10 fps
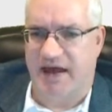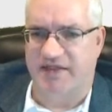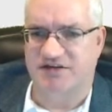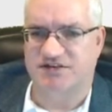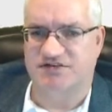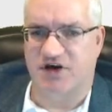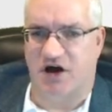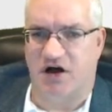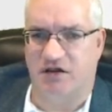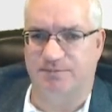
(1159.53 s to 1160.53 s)
And this is
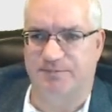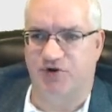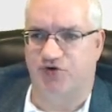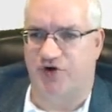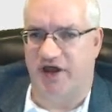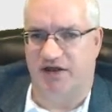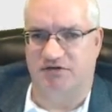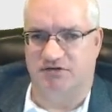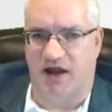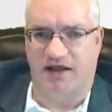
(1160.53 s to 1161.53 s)
all great,
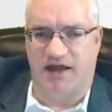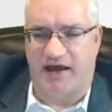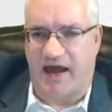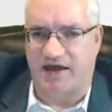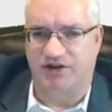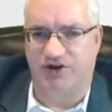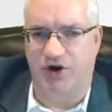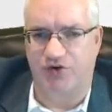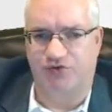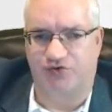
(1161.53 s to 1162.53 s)
right? Like I could
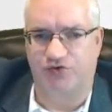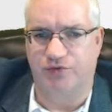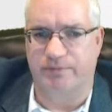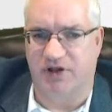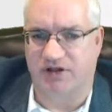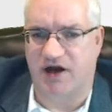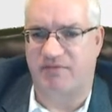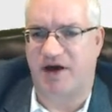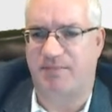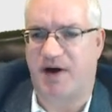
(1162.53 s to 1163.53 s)
go through, build
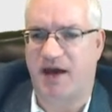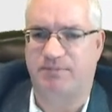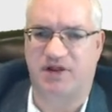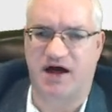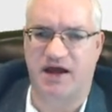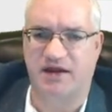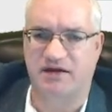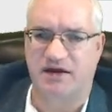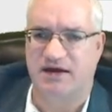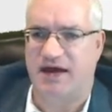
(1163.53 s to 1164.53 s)
out my
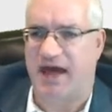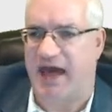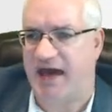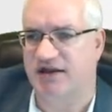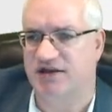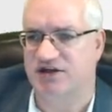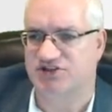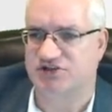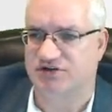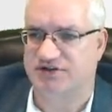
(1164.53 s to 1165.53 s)
pipeline, add
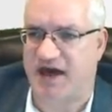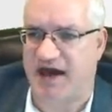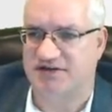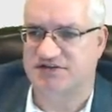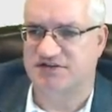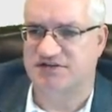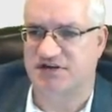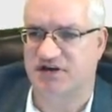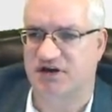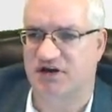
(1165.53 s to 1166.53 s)
additional tasks
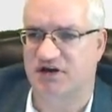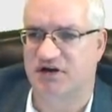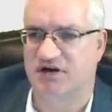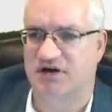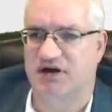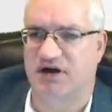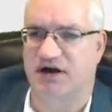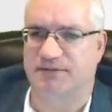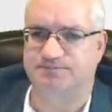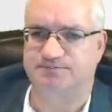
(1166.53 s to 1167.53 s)
in here.
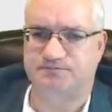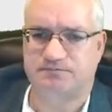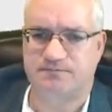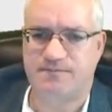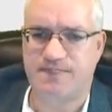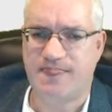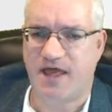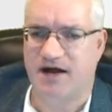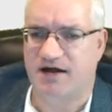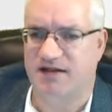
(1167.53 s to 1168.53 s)

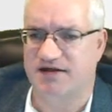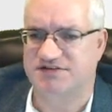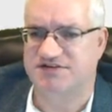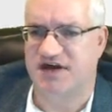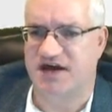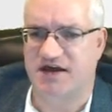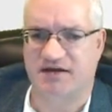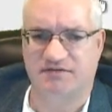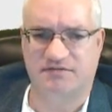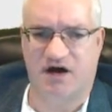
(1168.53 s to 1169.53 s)
Let's
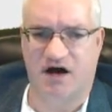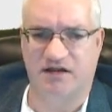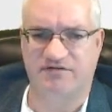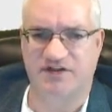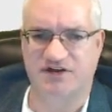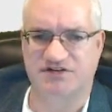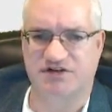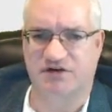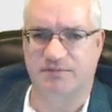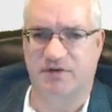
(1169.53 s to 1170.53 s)
say all of
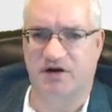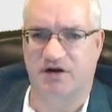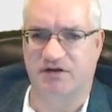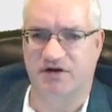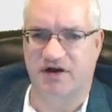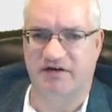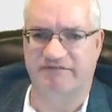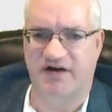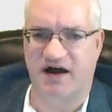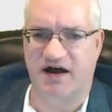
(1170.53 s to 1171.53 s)
these are looking
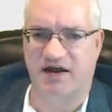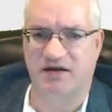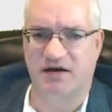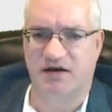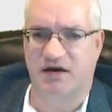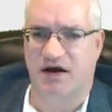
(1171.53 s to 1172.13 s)
fine.